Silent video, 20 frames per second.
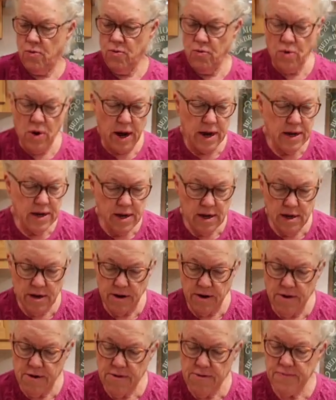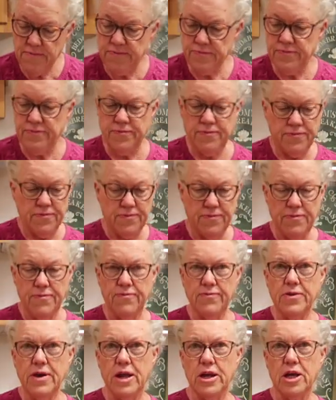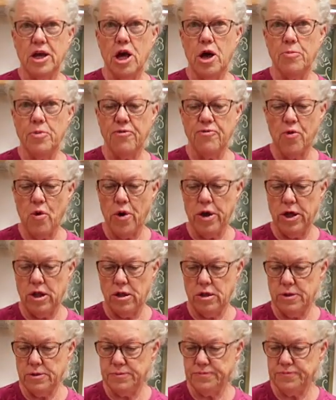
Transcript: Right here, got a cup of oil.